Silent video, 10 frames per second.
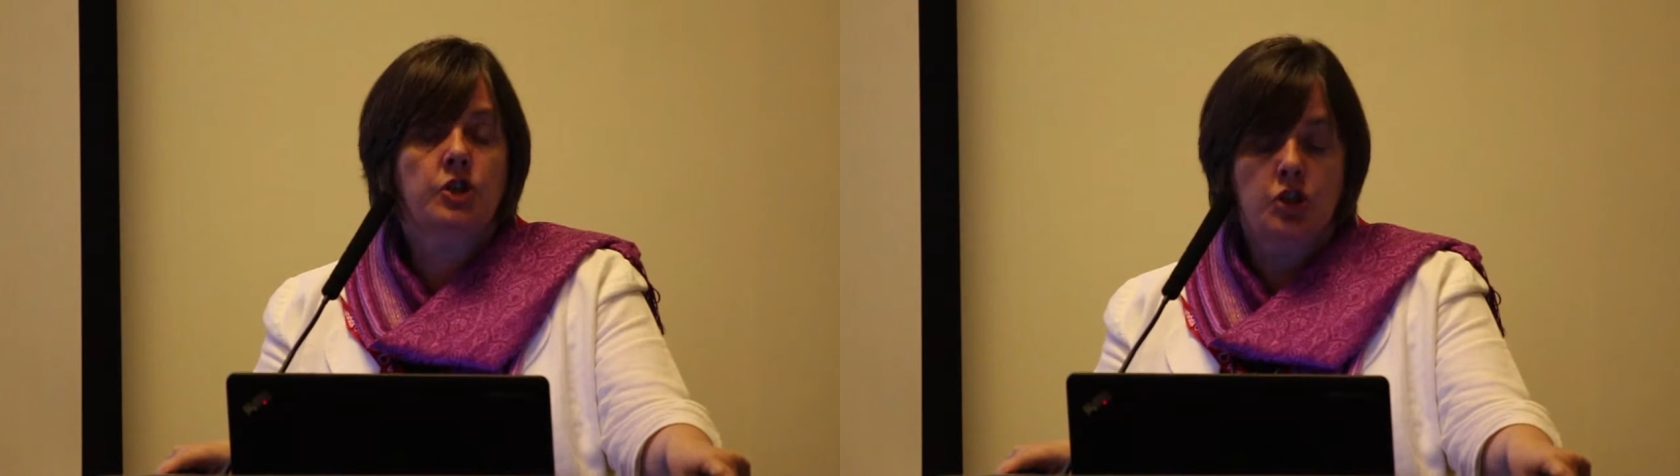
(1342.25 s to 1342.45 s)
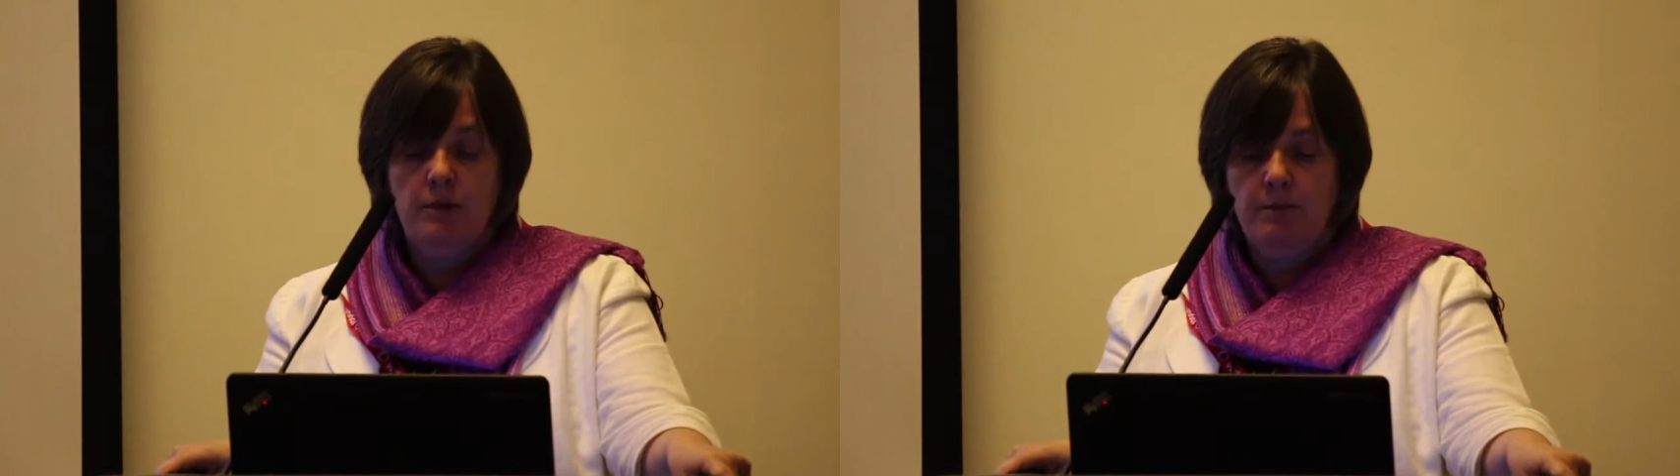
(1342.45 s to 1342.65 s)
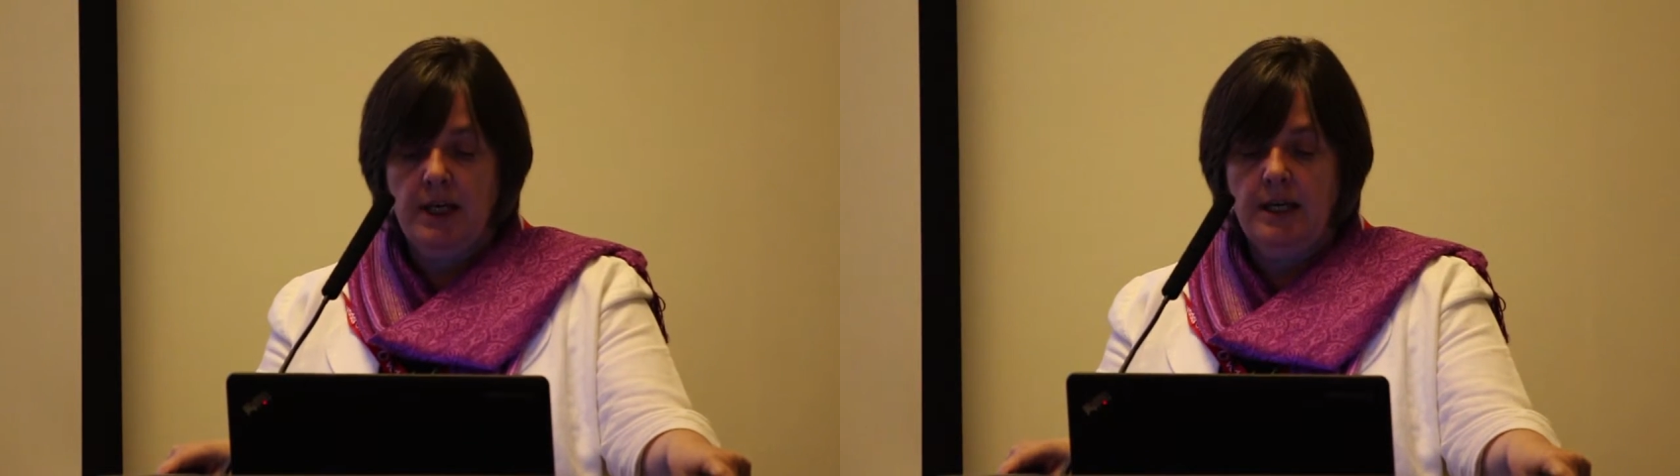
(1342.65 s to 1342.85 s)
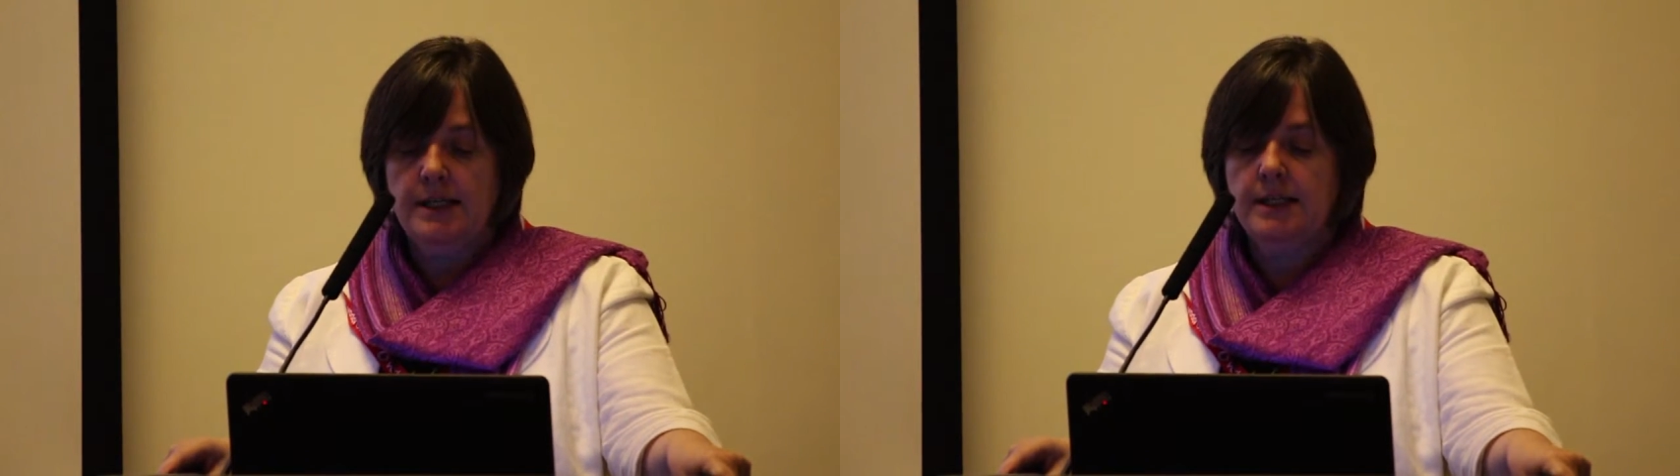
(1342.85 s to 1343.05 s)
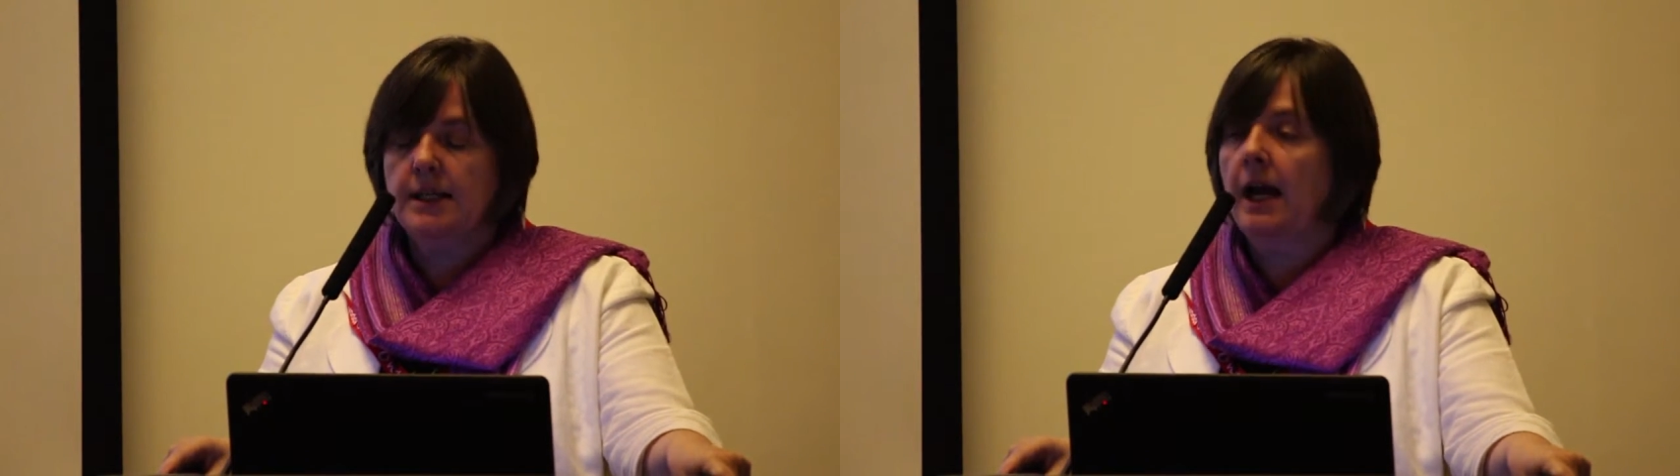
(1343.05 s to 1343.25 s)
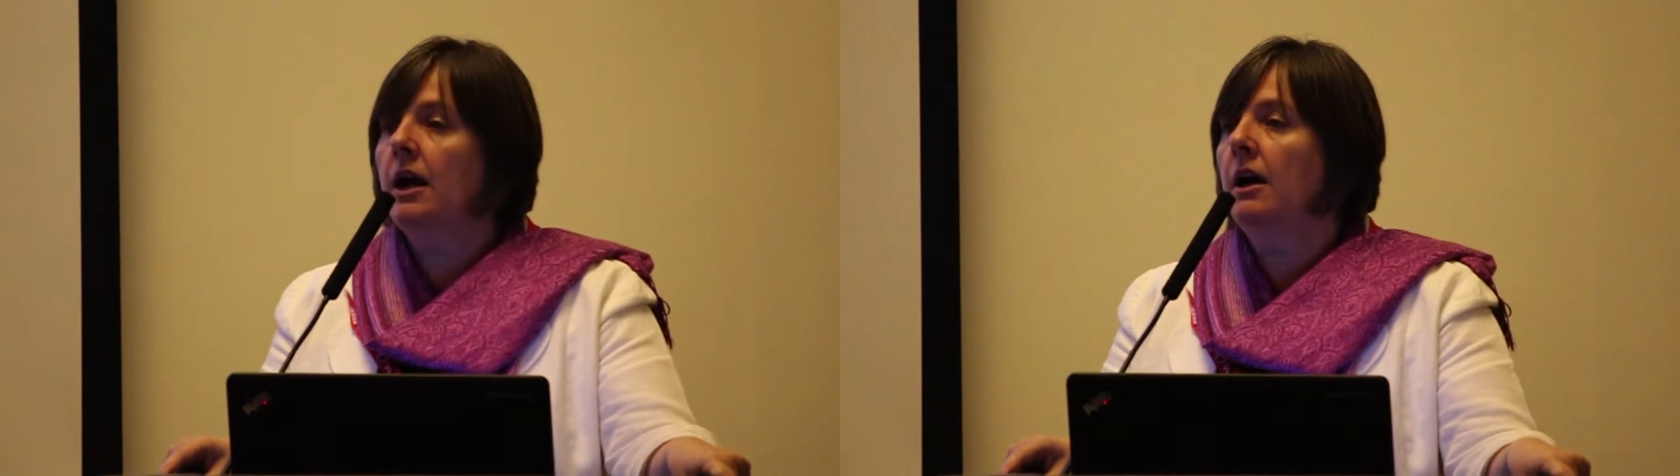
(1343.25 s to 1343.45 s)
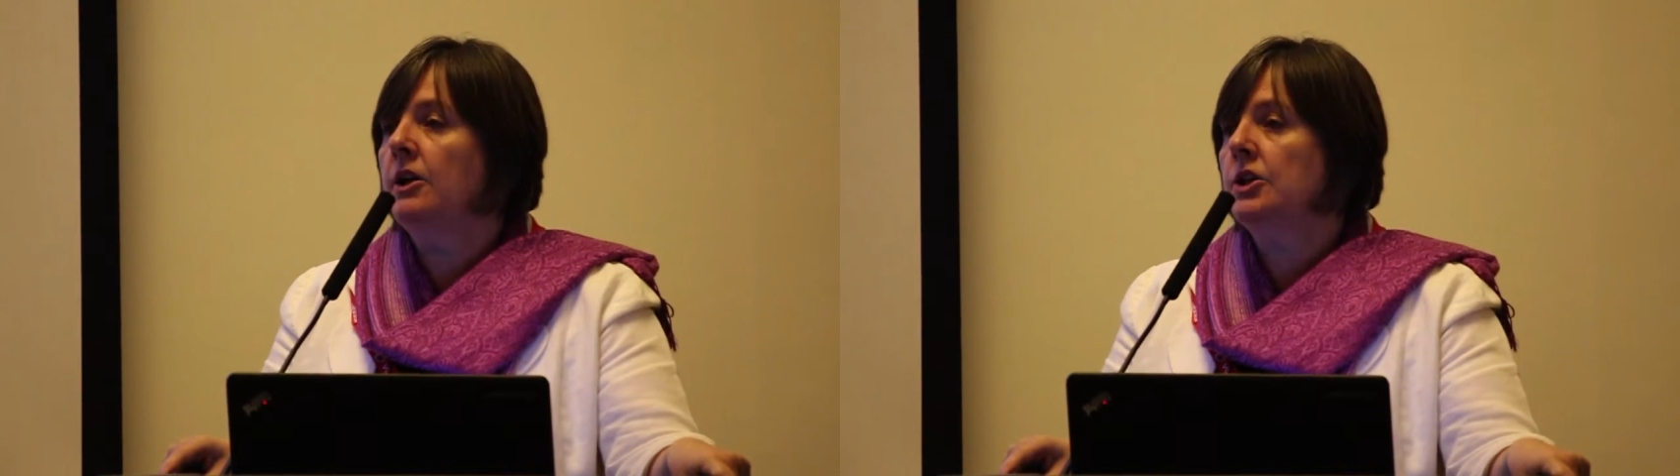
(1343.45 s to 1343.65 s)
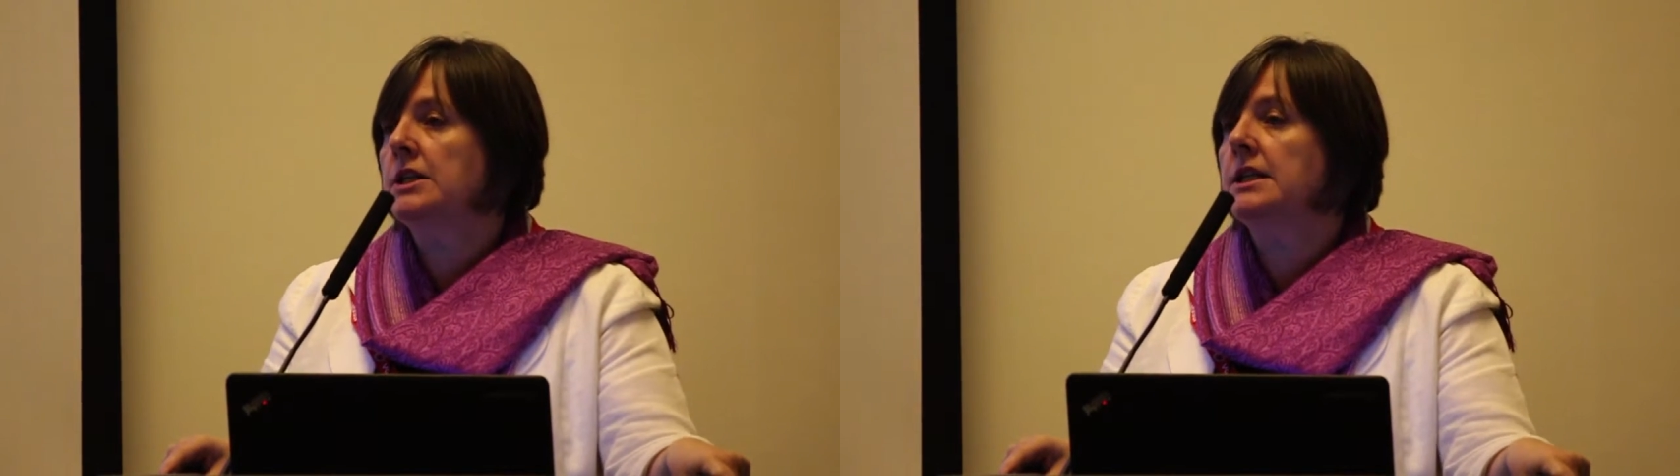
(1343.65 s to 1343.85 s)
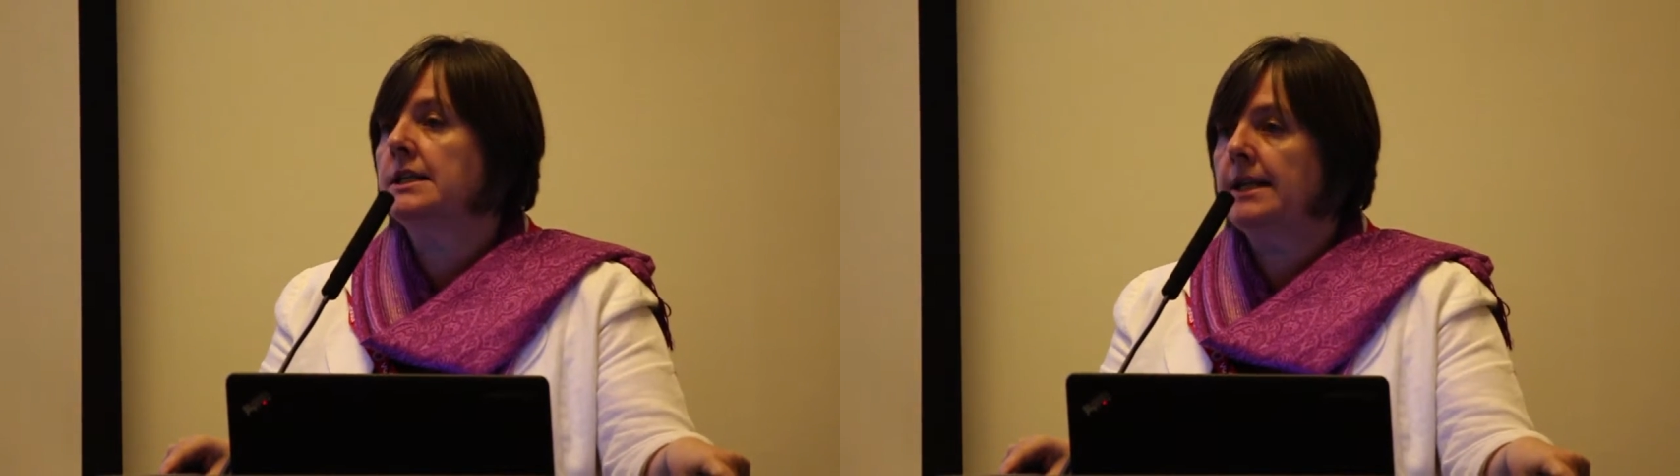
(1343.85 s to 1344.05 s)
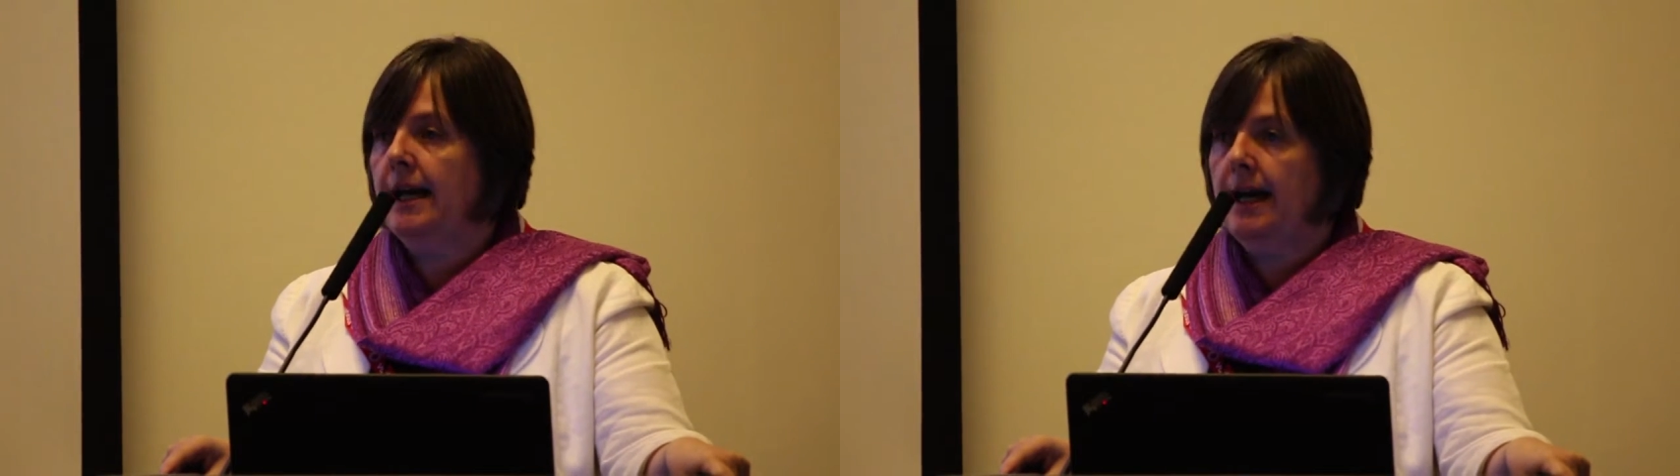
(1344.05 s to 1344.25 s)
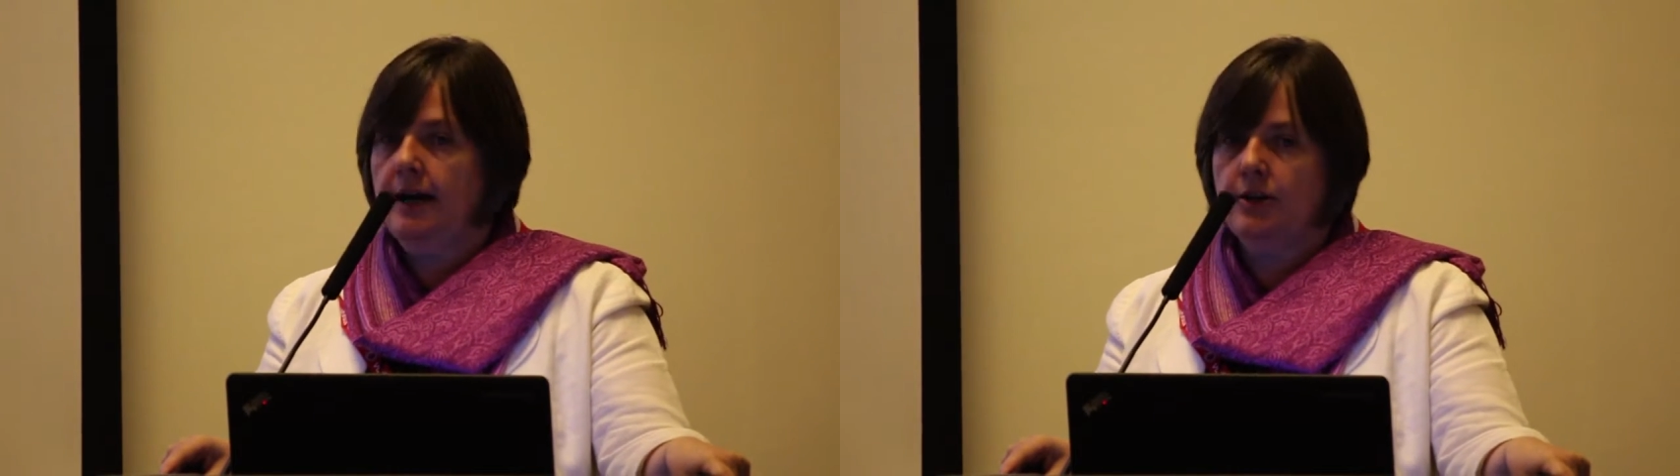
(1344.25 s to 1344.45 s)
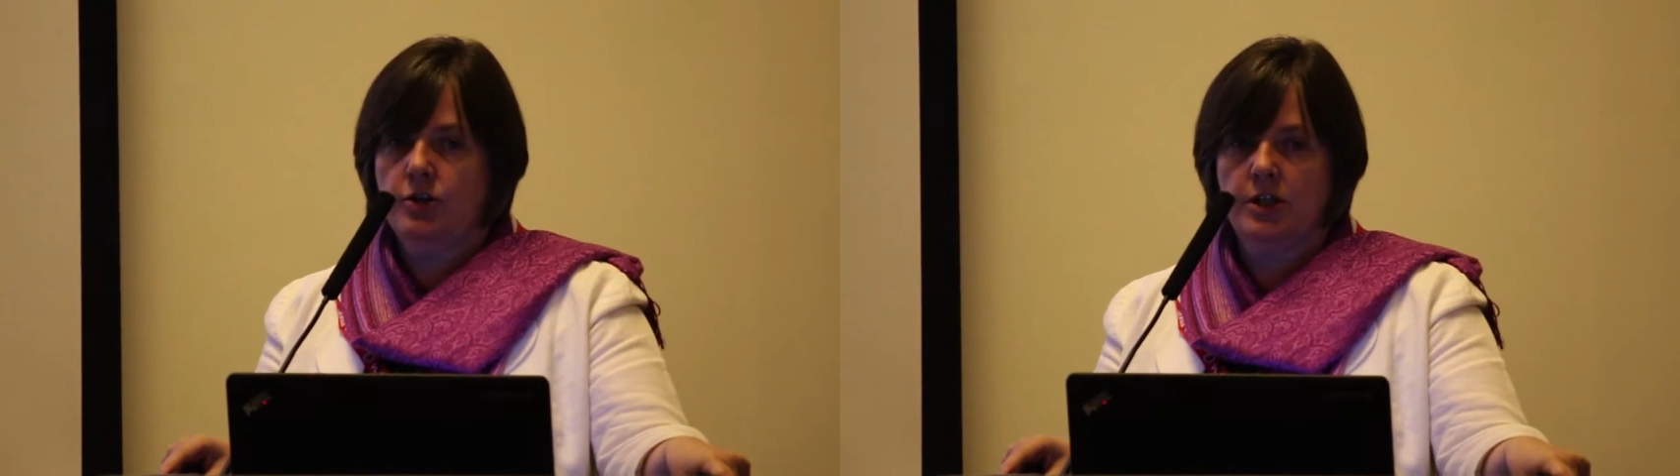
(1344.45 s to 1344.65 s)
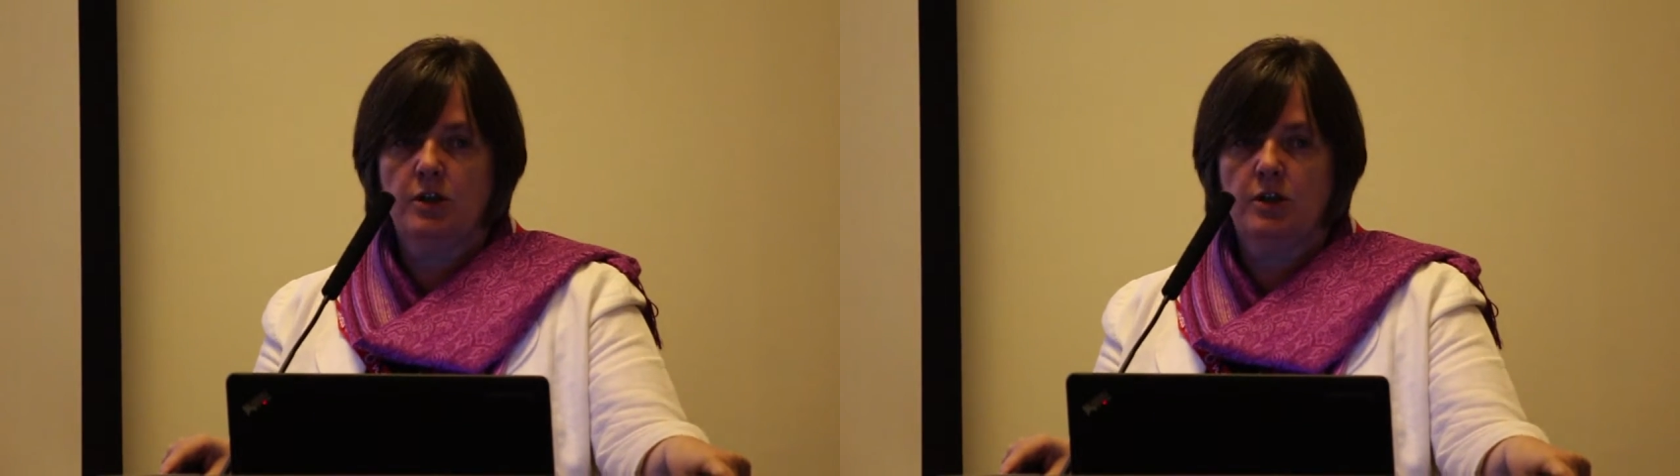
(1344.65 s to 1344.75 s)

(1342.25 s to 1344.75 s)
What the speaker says: GPs, psychologists and psychiatrists.